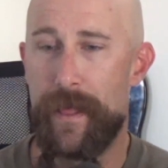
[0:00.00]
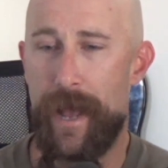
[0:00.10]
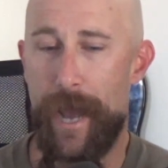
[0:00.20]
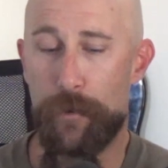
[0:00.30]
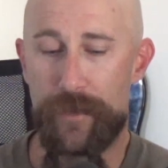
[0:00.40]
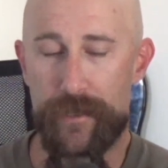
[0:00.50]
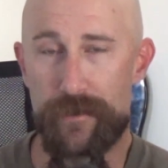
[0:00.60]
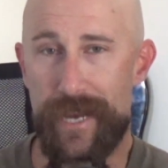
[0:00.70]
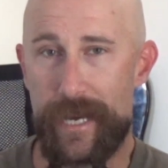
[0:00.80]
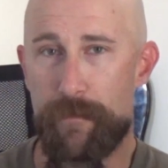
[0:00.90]
I don't think there's
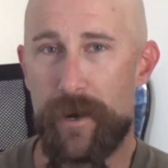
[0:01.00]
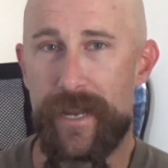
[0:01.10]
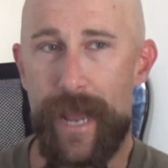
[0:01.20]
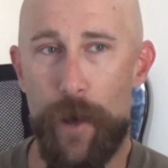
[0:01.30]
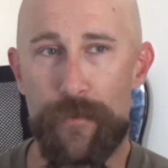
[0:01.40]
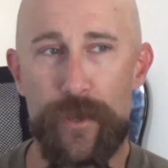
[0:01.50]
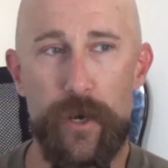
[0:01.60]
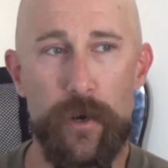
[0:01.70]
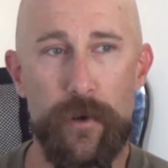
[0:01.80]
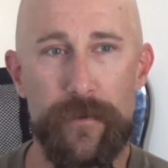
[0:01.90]
anybody out
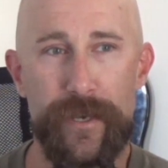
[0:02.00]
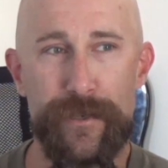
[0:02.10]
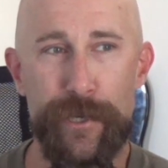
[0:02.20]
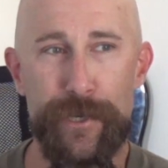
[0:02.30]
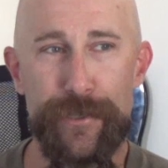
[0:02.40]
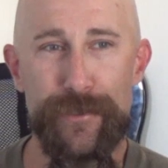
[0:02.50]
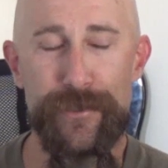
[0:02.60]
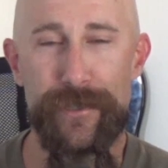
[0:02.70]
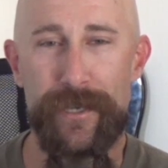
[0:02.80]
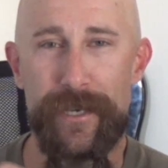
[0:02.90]
there that
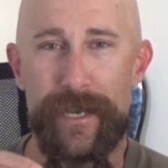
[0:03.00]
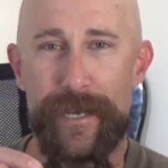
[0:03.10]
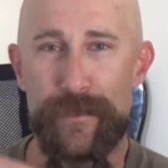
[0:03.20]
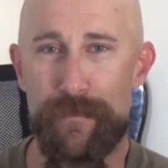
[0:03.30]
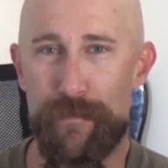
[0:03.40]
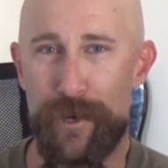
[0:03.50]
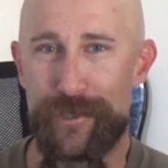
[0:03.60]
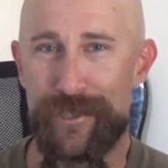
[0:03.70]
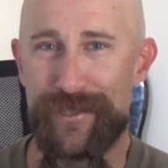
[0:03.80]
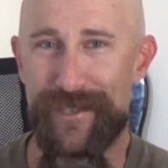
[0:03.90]
does as much
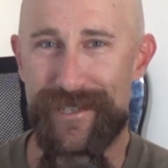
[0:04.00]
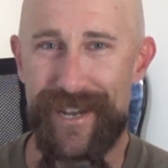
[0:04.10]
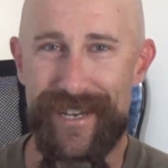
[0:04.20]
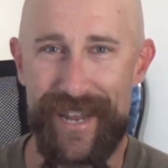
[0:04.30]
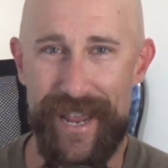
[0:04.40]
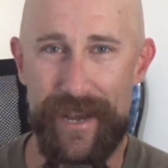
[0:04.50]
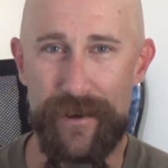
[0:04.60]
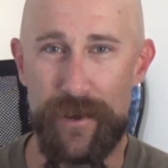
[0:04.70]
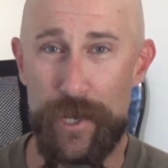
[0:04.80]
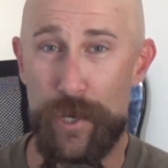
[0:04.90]
as this guy can
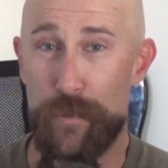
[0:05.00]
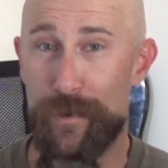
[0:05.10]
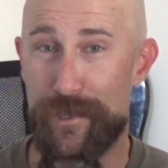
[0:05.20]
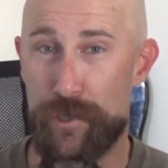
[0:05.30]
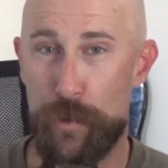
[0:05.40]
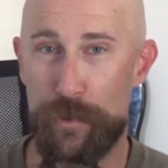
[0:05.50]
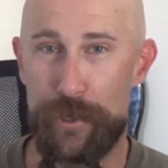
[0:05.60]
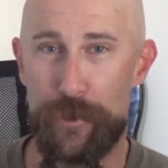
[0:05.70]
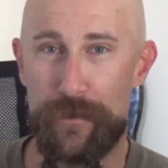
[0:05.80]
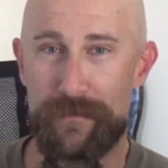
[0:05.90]
with so
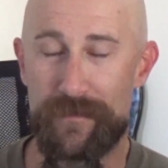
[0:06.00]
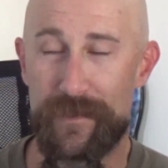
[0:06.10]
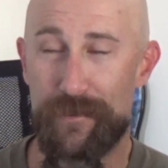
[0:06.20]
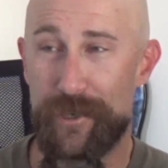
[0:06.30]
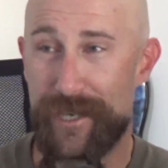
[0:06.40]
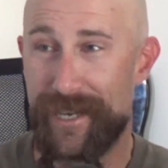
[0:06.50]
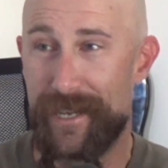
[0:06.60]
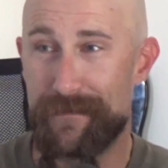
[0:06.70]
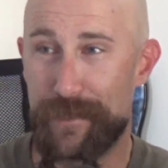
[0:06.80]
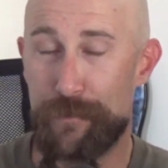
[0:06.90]
little. You know, looking
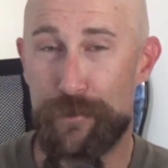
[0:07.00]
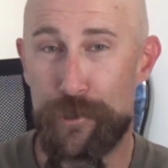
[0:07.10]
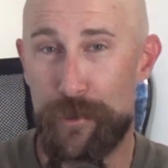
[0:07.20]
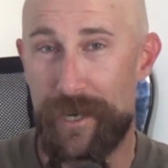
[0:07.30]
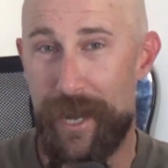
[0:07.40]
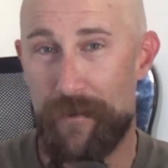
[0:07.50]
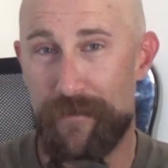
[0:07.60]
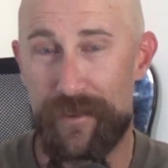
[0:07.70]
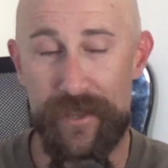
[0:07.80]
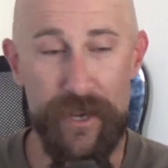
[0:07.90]
at U2 in an
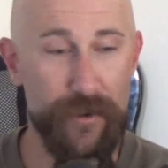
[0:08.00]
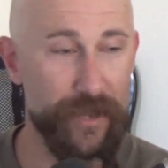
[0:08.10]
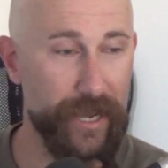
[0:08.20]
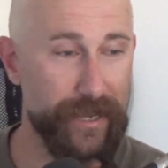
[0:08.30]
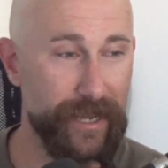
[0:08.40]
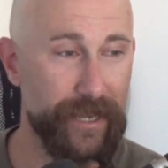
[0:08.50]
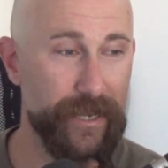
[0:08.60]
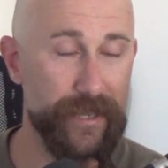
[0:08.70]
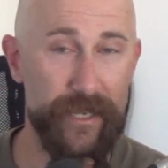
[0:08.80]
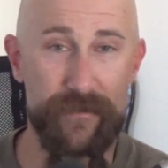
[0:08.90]
outfit there that
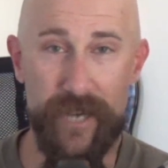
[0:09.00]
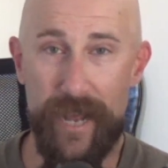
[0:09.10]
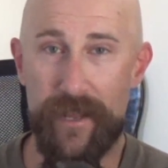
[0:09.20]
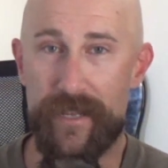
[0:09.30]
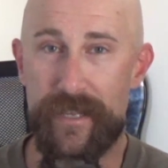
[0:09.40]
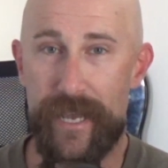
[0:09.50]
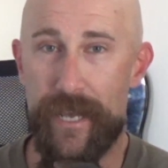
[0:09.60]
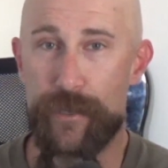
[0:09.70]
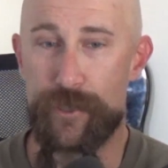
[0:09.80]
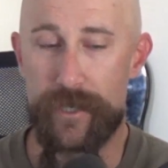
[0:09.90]
you think of a guy like the
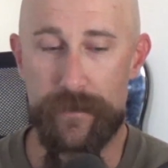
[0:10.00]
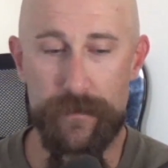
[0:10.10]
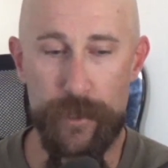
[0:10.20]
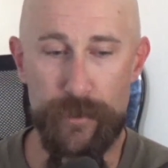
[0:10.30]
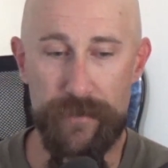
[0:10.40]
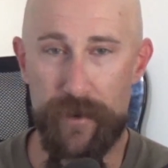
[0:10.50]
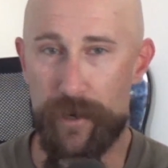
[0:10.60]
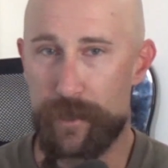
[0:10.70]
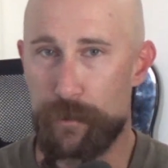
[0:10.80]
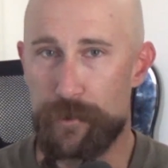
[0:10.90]
Edge and using very
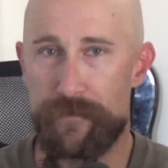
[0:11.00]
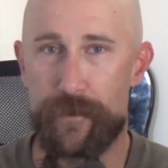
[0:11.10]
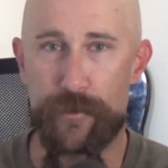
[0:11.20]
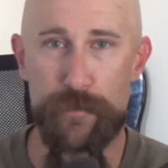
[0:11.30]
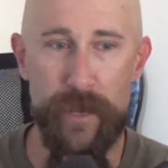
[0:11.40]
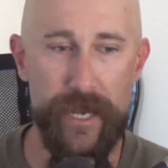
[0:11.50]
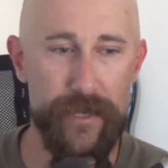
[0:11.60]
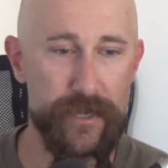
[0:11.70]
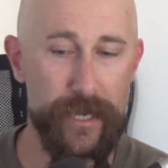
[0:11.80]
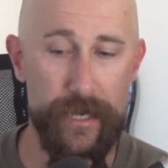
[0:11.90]
little to fill space, and